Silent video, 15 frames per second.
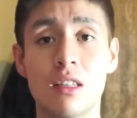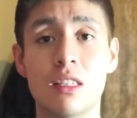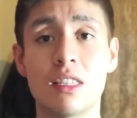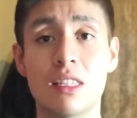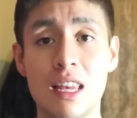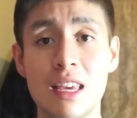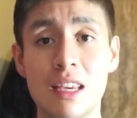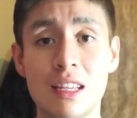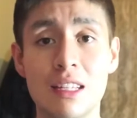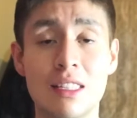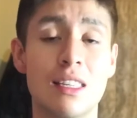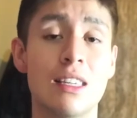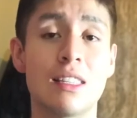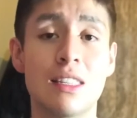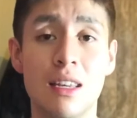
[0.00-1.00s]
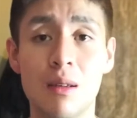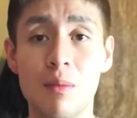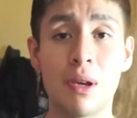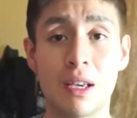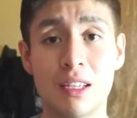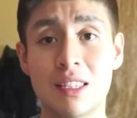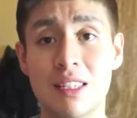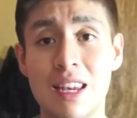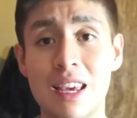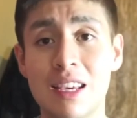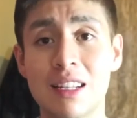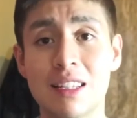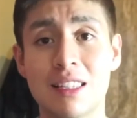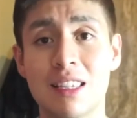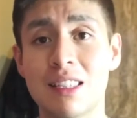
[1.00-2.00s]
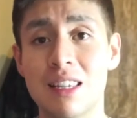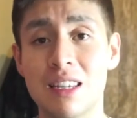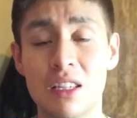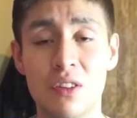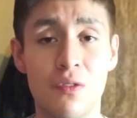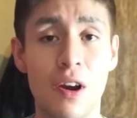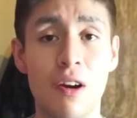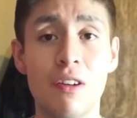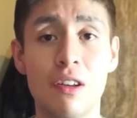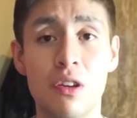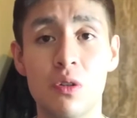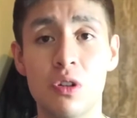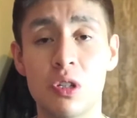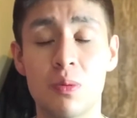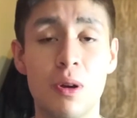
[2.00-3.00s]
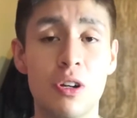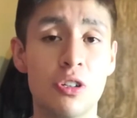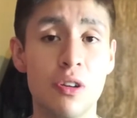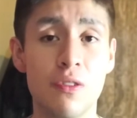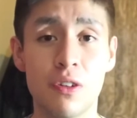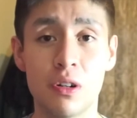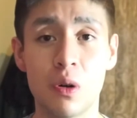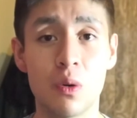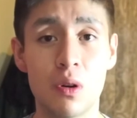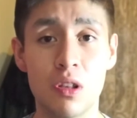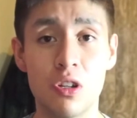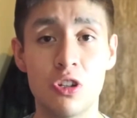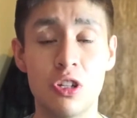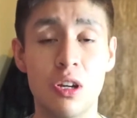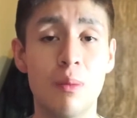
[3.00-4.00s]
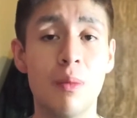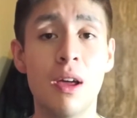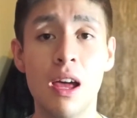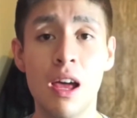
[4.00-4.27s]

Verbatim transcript: stay consistent because staying consistent is very huge, especially if you're going to the gym.